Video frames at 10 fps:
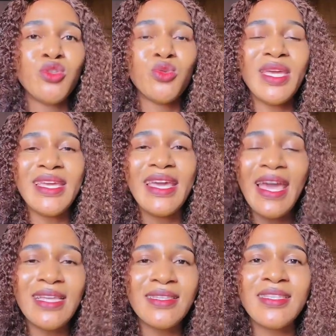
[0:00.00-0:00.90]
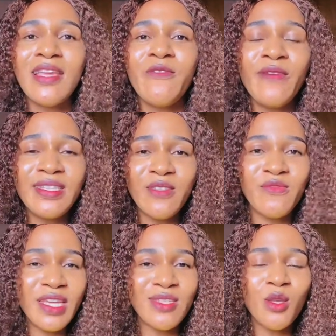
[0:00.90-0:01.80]
to enhance the
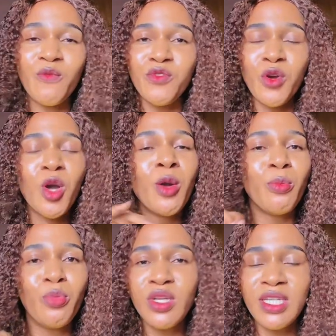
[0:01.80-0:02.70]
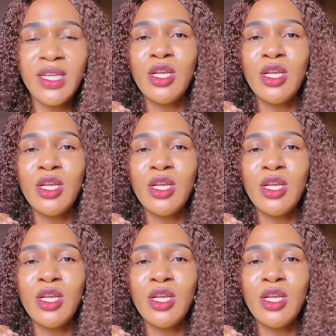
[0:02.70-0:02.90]
effectiveness of your body